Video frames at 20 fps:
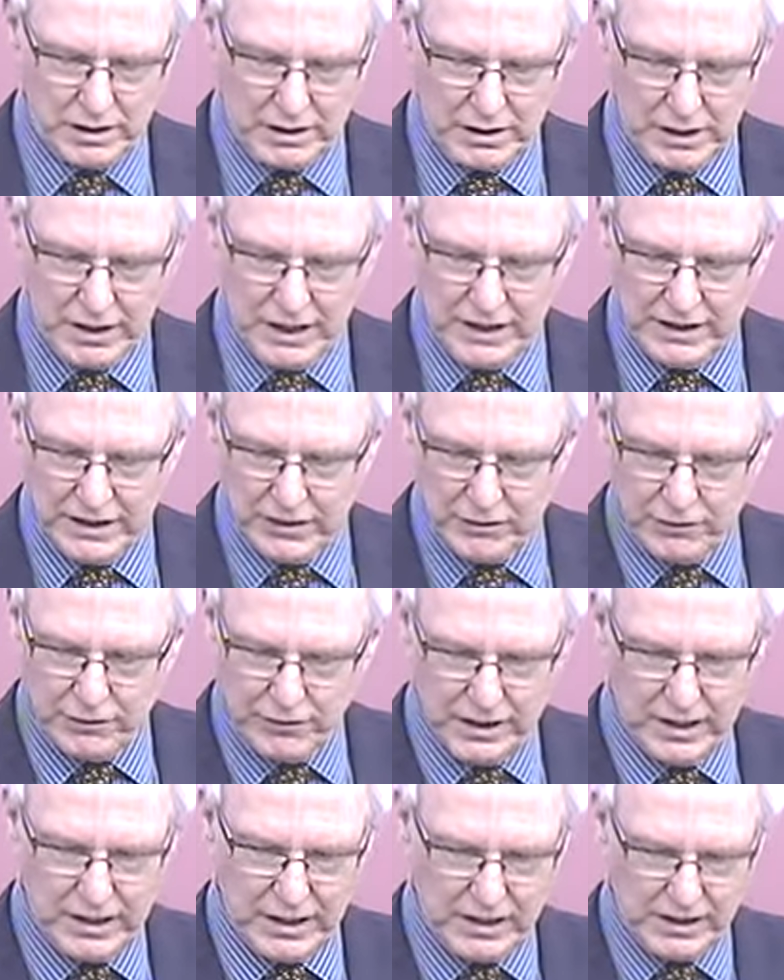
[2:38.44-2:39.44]
And then
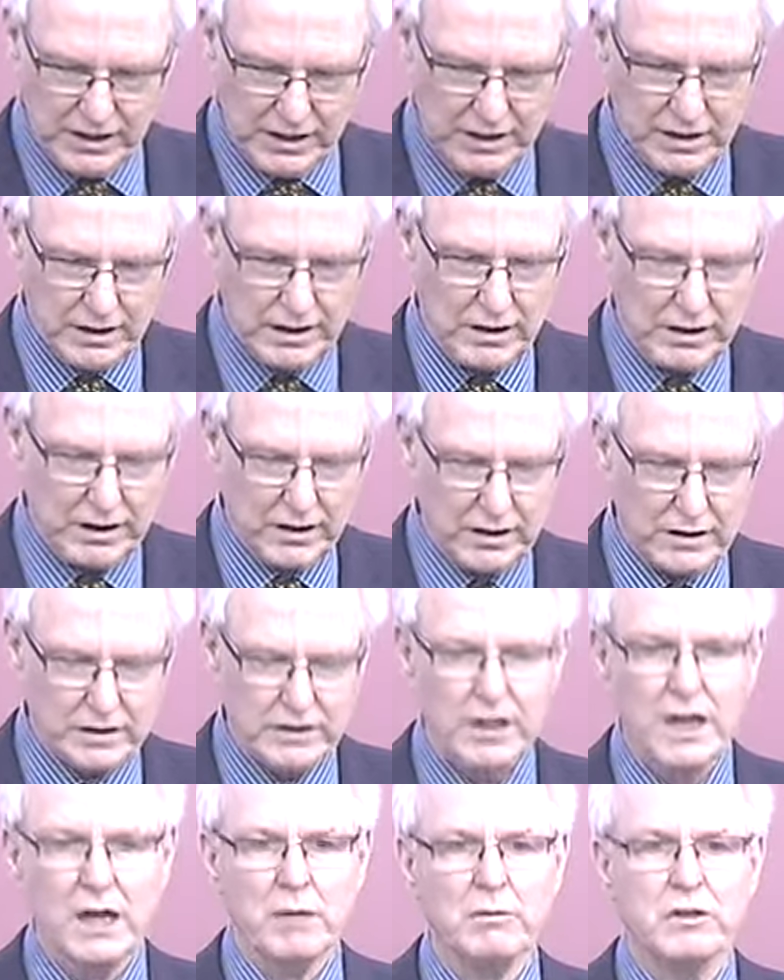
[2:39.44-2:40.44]
finally,
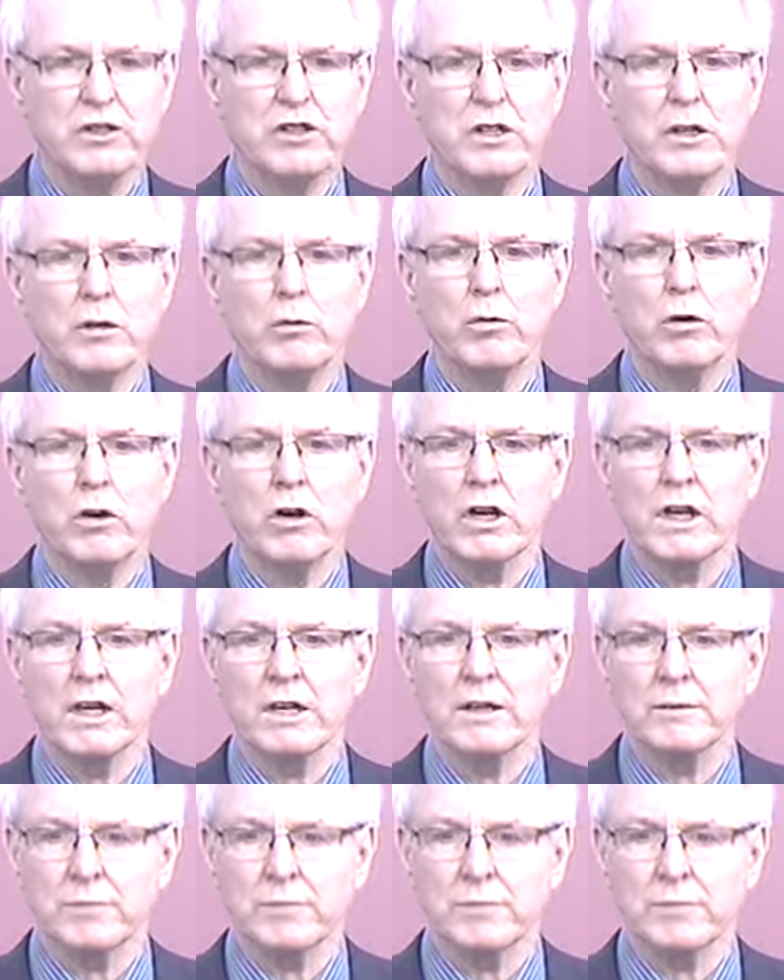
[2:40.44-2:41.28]
Sam's still walking.